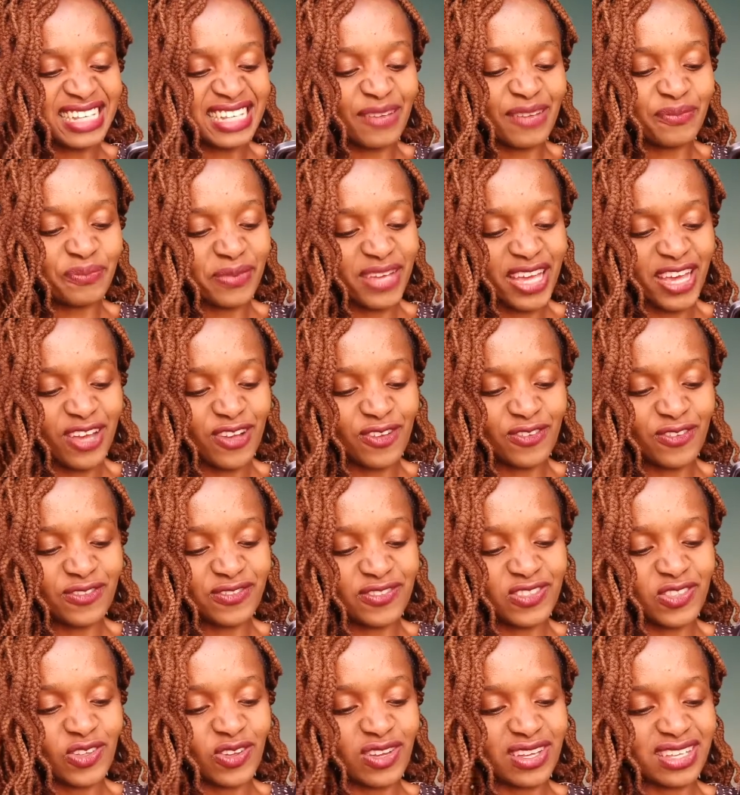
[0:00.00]
some pair
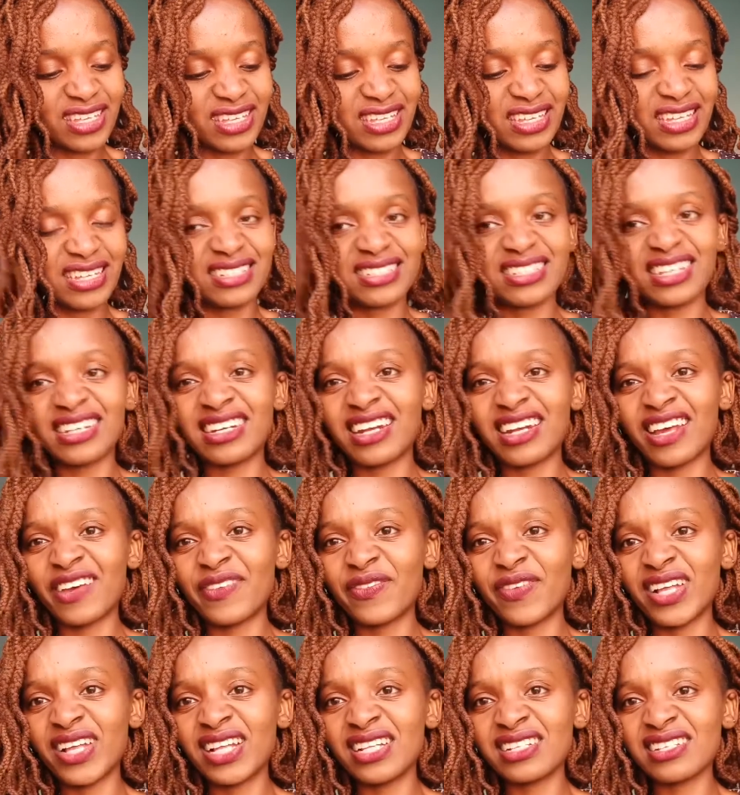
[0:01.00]
of stockings, and
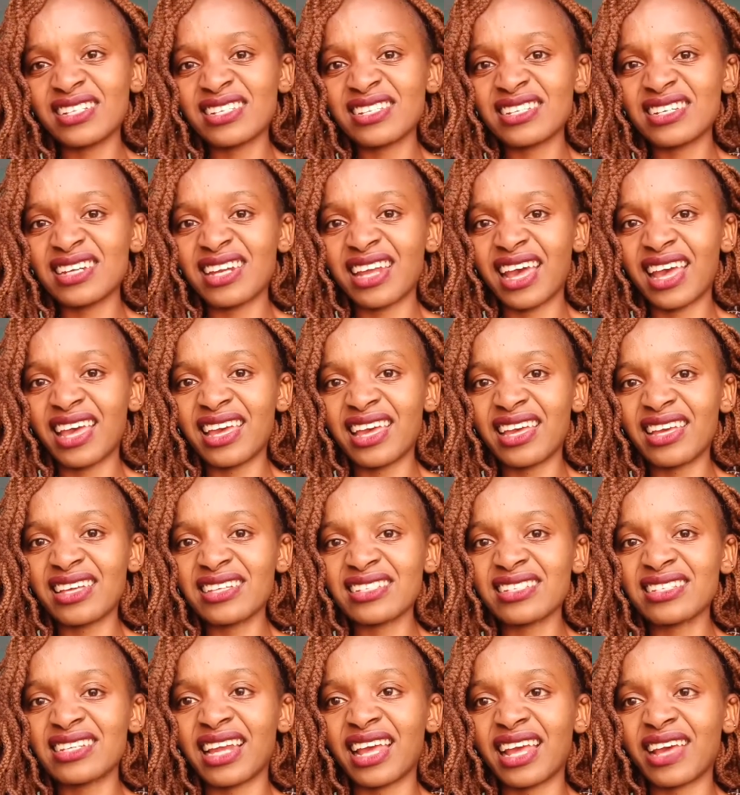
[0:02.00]
I felt
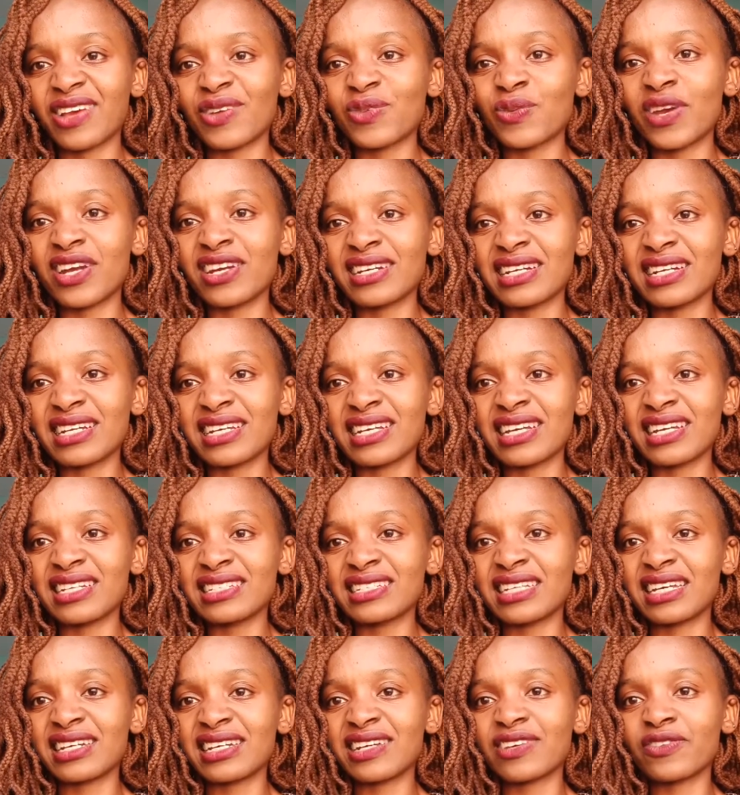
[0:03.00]
nice like wearing
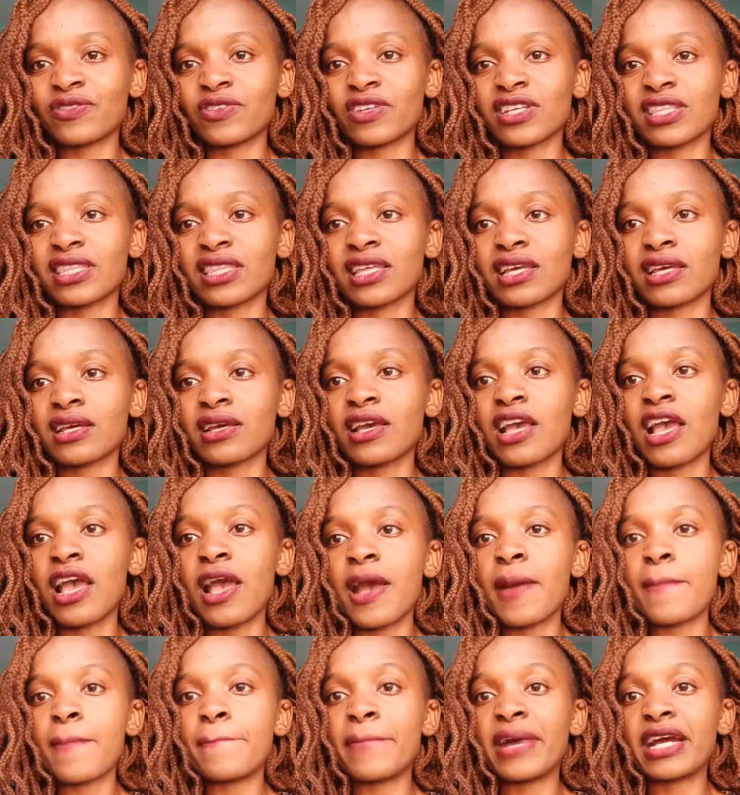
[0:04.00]
it and everything.
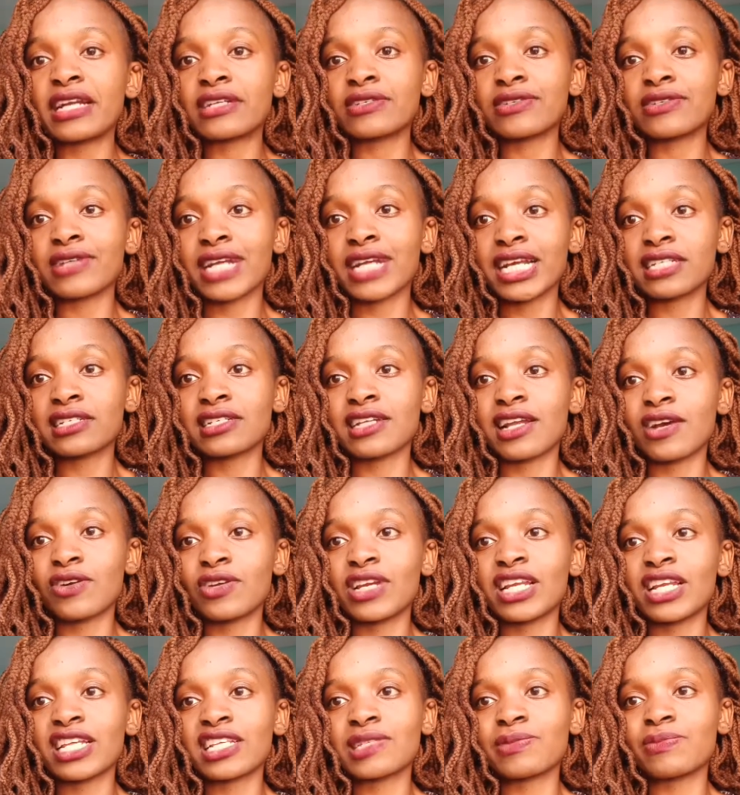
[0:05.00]
But right
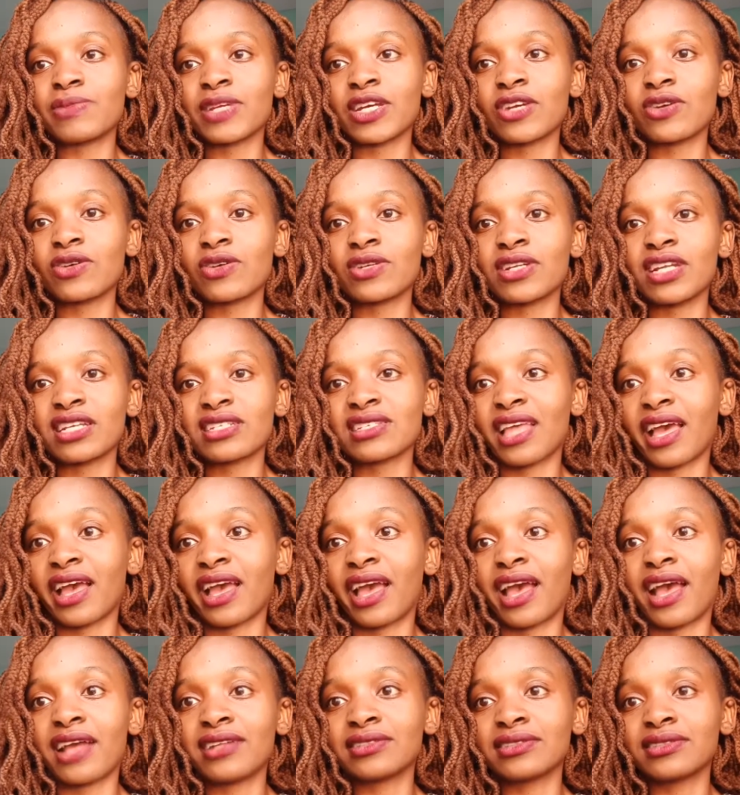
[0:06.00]
now, let's be honest,
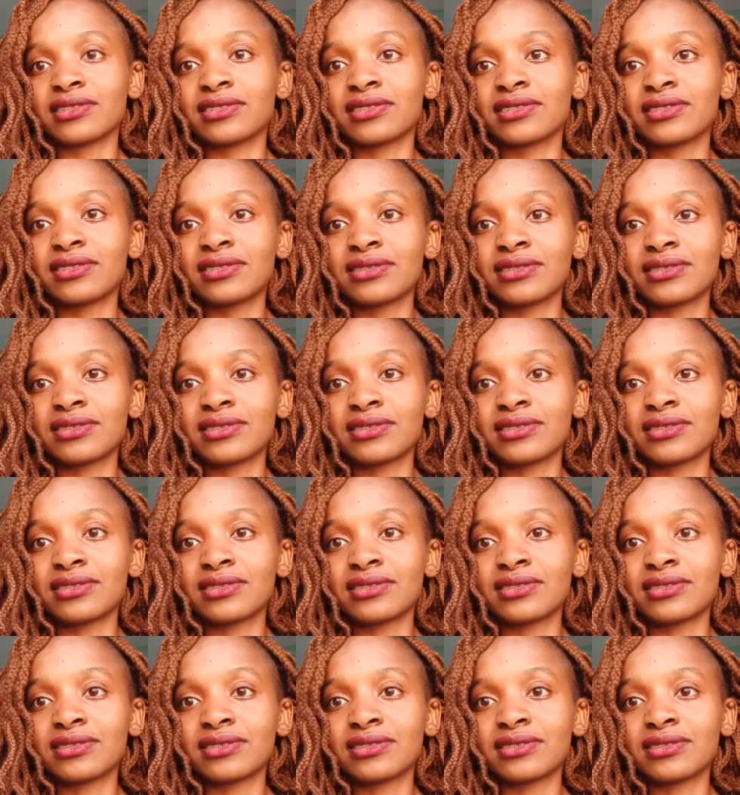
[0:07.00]
I can't.